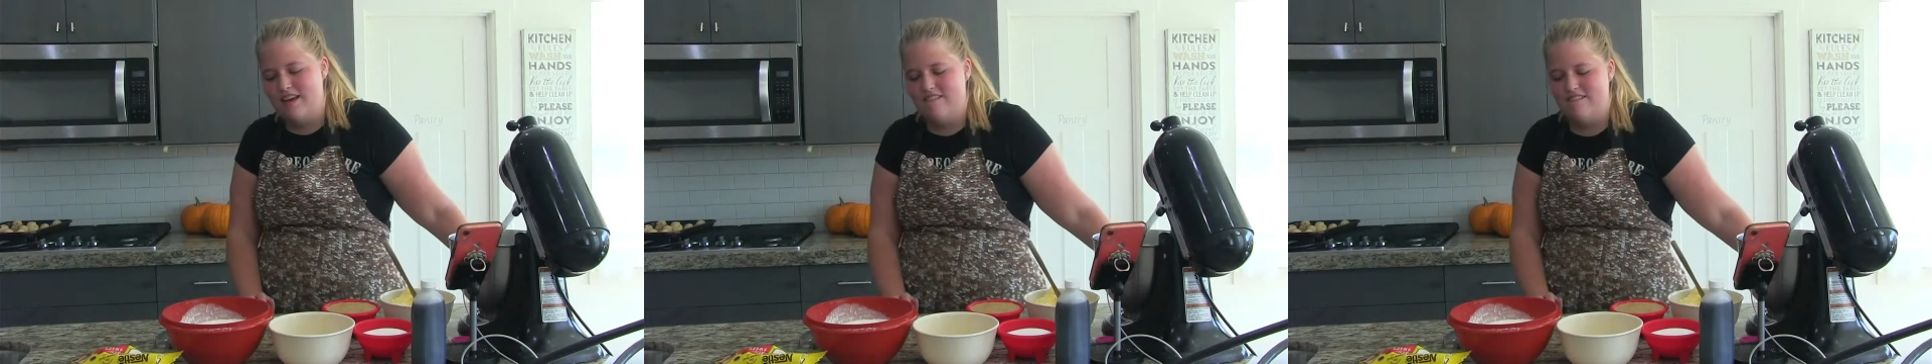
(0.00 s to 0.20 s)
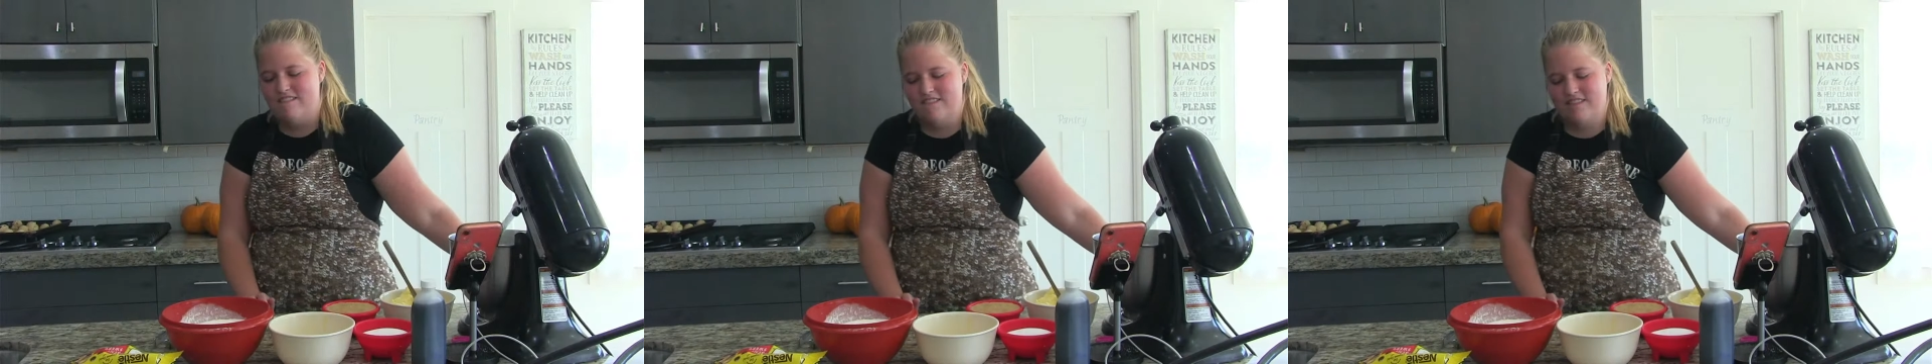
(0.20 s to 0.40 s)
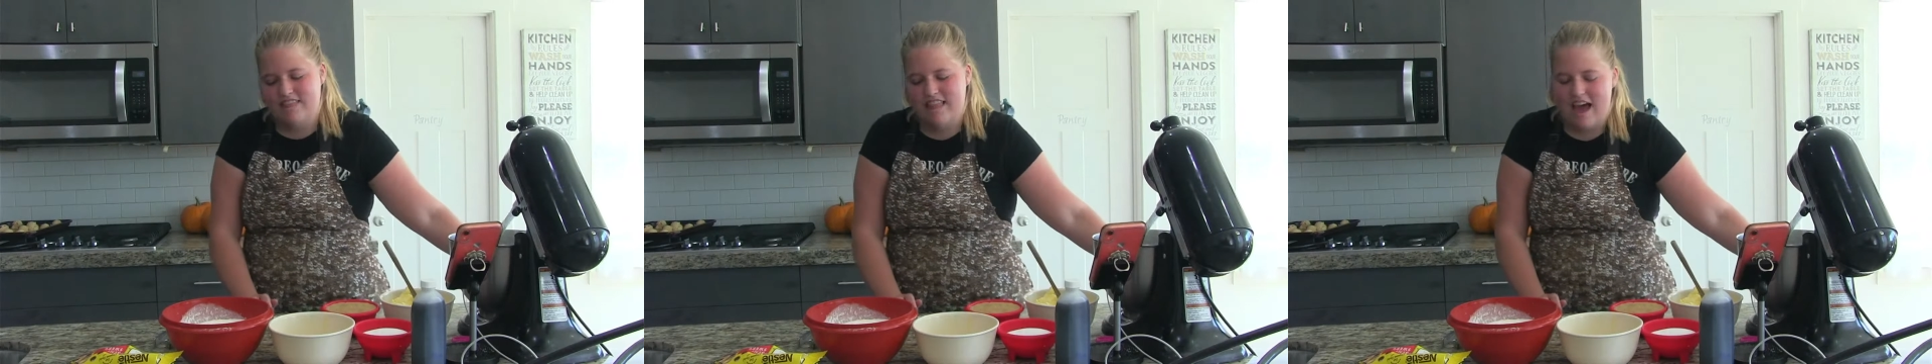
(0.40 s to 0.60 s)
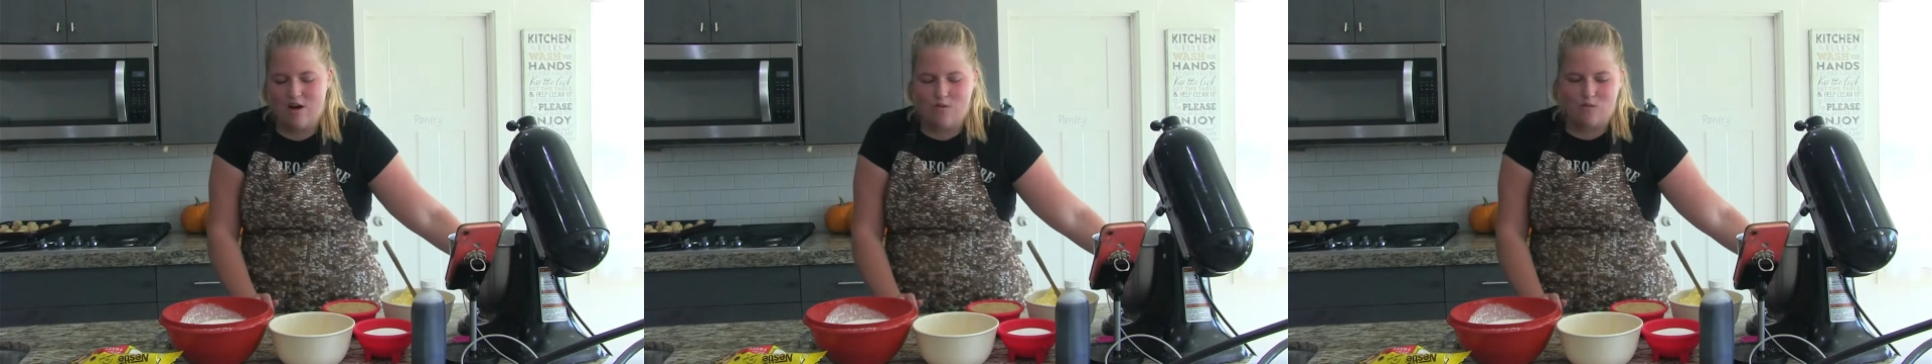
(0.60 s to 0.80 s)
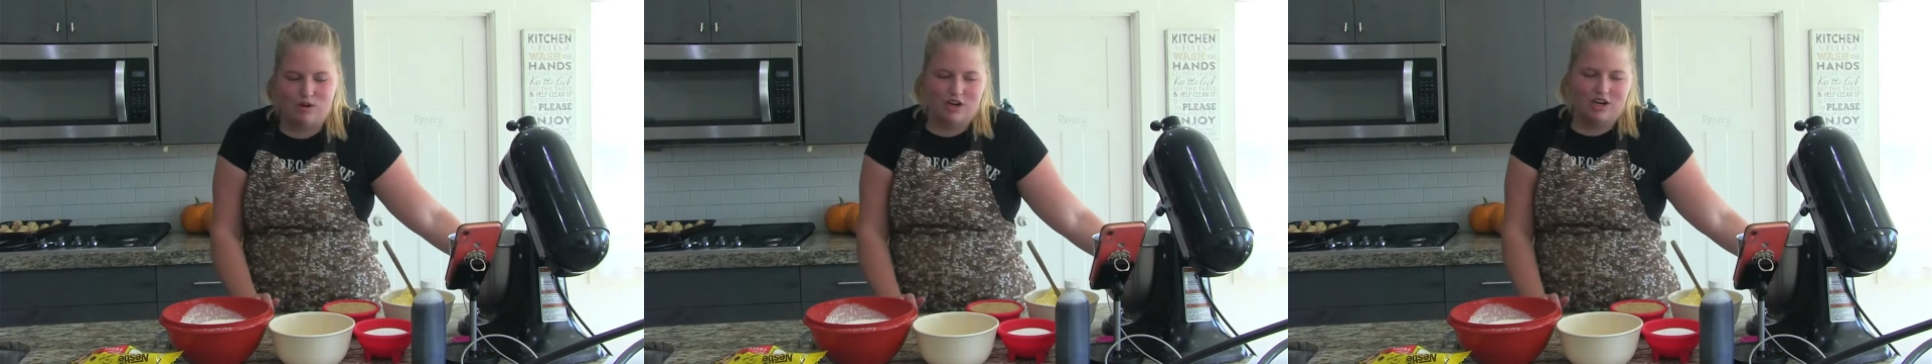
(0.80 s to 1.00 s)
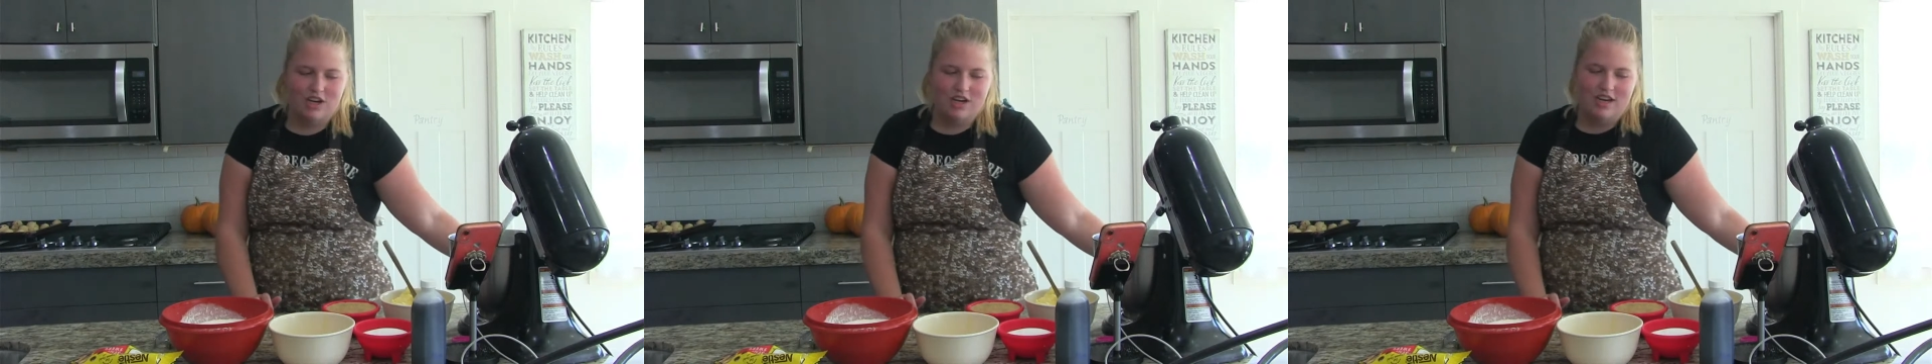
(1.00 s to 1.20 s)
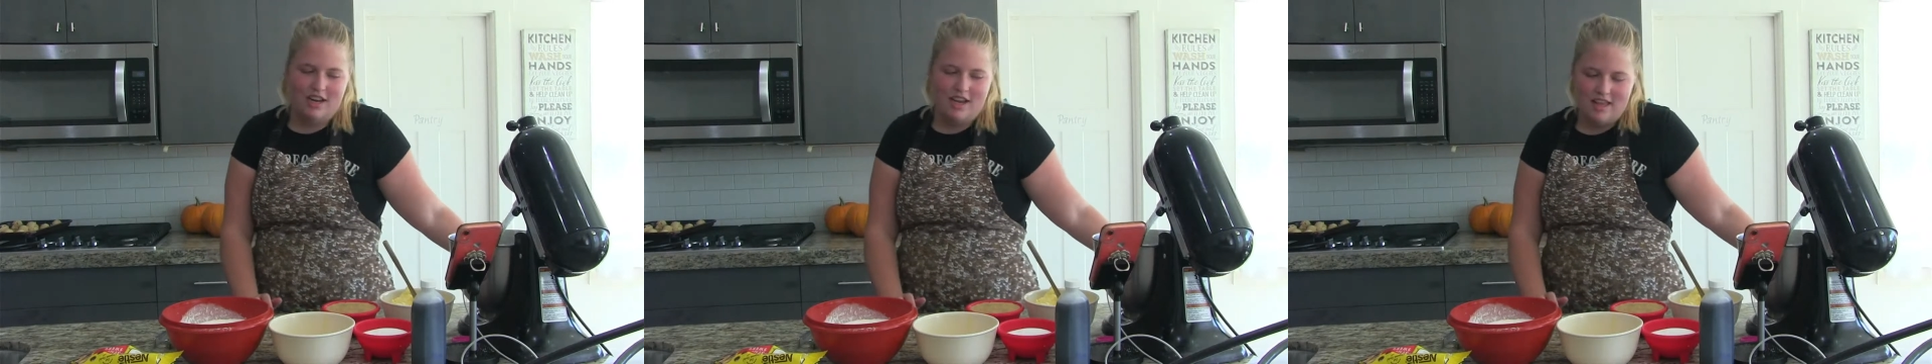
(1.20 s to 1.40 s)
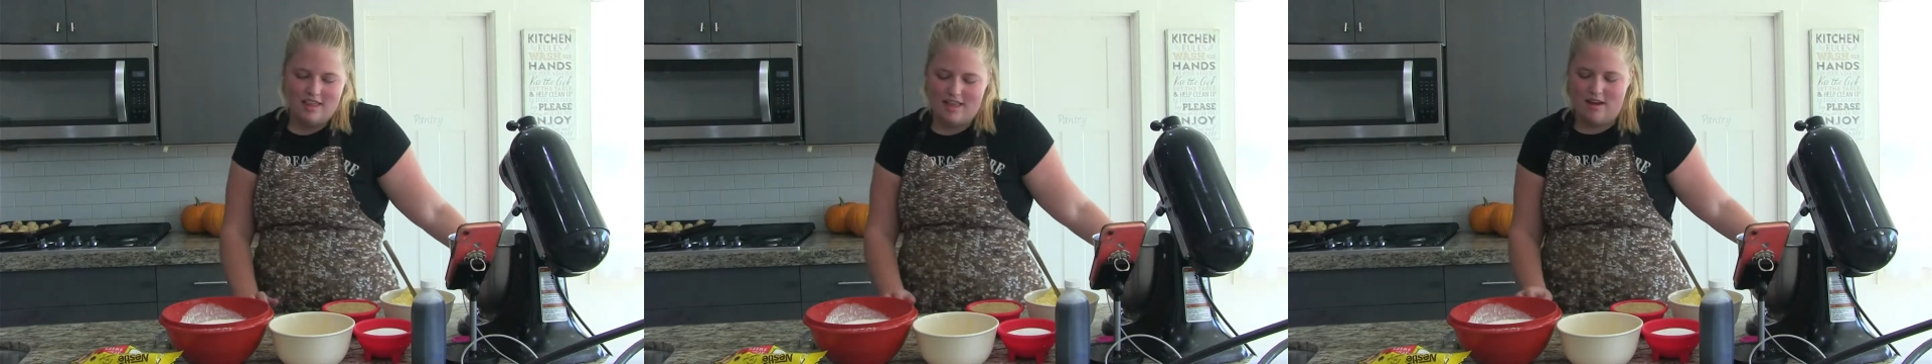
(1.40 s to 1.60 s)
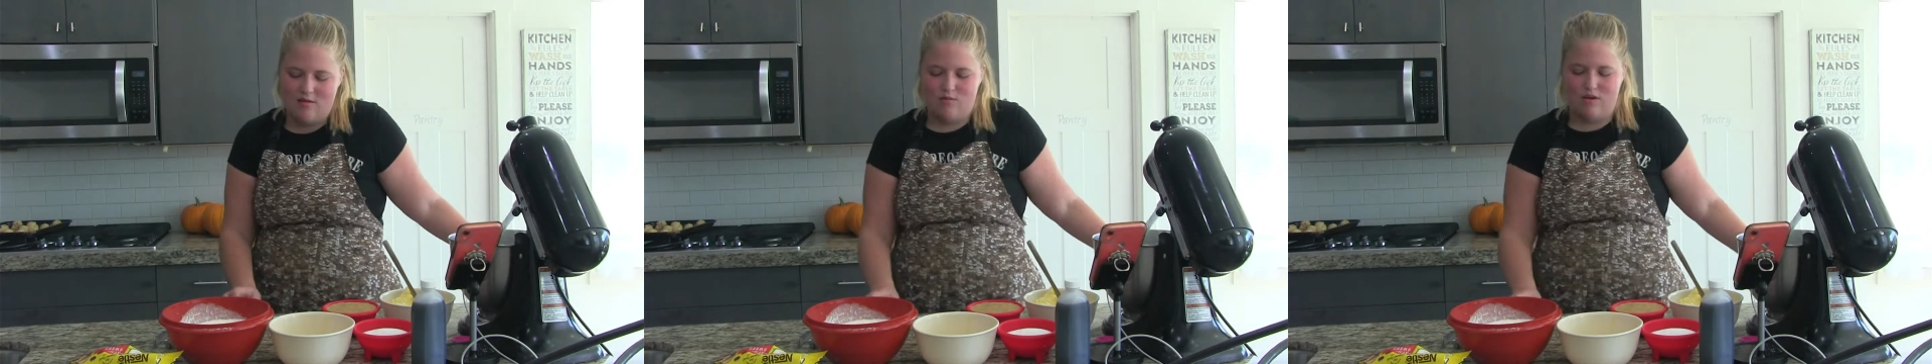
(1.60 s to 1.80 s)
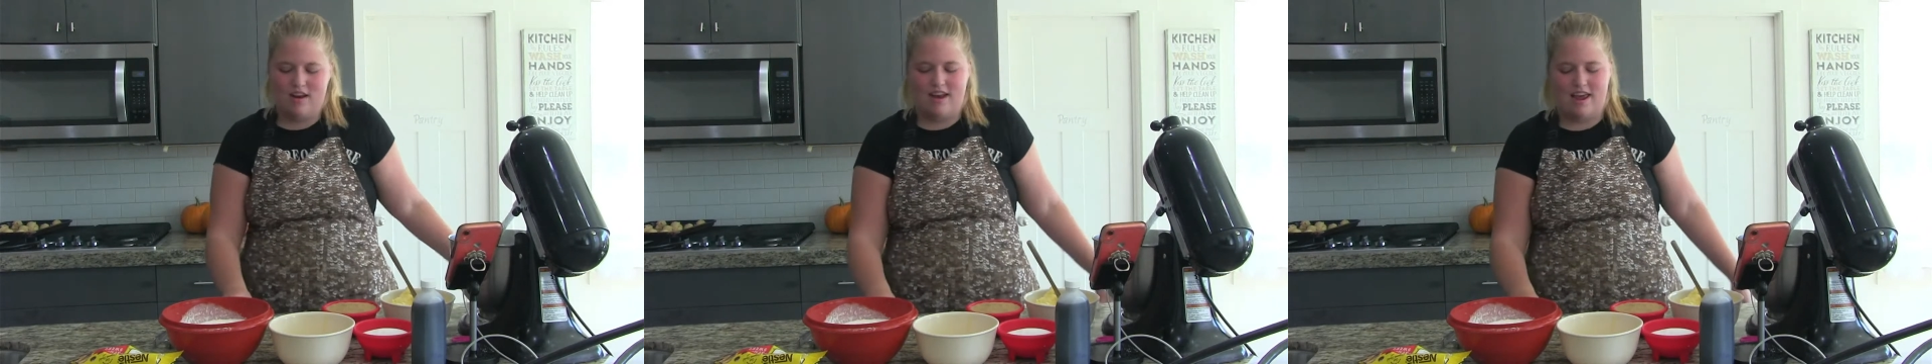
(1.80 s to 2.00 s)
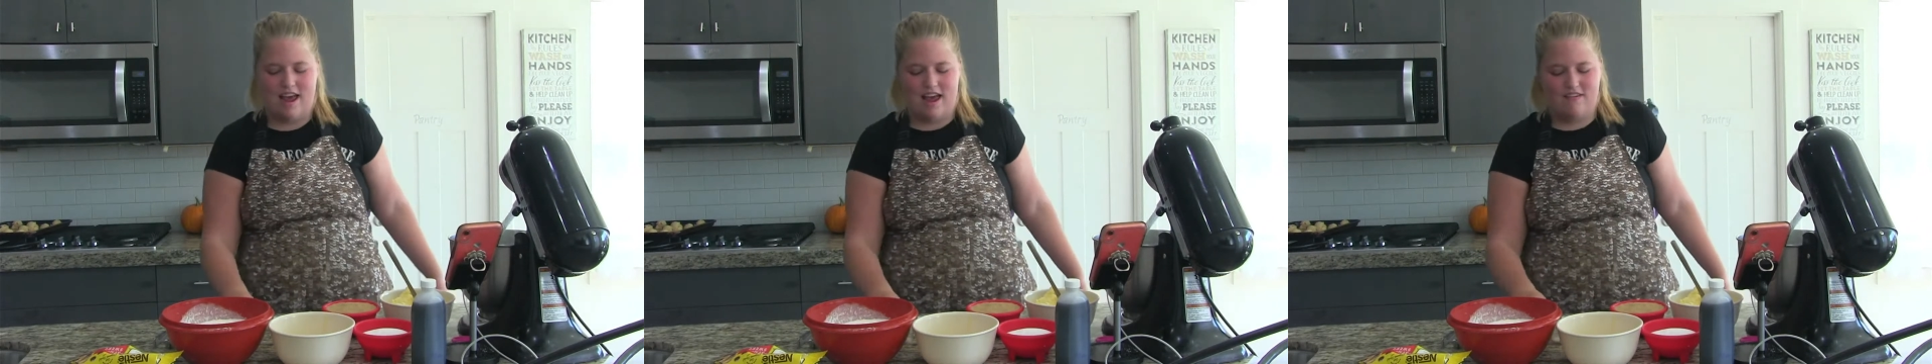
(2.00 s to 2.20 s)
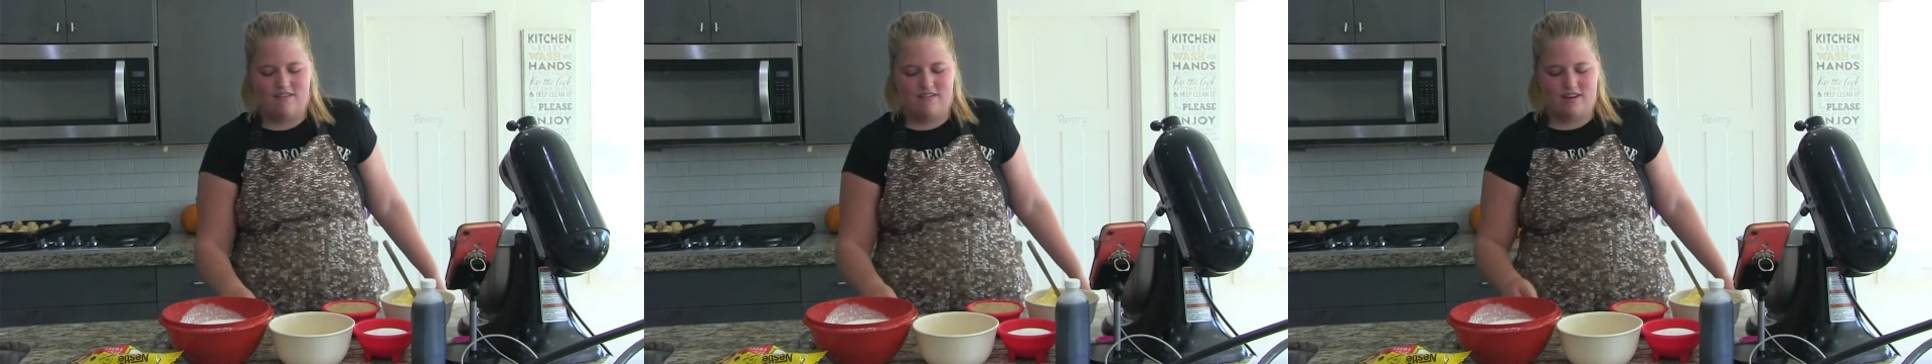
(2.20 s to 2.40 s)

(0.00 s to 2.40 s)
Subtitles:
of flour, then 1.5